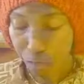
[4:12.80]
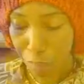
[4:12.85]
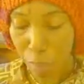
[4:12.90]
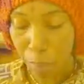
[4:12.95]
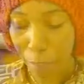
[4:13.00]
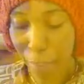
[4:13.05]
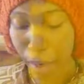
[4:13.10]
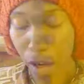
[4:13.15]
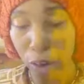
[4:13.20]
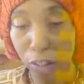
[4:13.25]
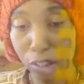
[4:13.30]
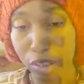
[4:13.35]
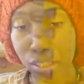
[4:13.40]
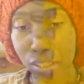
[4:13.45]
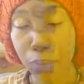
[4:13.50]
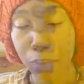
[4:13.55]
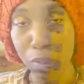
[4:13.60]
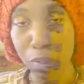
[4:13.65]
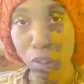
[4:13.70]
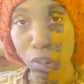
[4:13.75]
My artist
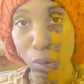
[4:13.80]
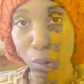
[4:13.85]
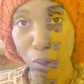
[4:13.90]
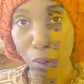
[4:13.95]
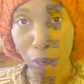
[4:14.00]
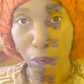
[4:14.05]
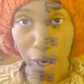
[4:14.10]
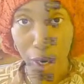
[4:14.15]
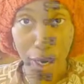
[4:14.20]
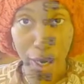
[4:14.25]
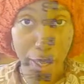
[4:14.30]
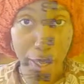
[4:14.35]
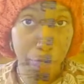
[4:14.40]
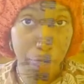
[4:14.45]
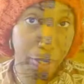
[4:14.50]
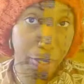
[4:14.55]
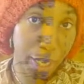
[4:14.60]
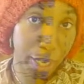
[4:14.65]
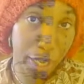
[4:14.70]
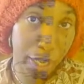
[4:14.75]
name is SolAR. I am
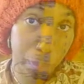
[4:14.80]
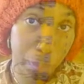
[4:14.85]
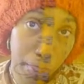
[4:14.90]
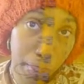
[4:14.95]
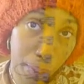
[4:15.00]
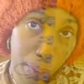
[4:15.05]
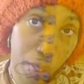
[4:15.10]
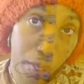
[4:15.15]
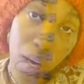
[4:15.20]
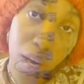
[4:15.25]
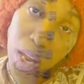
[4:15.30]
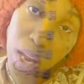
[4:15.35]
an animator,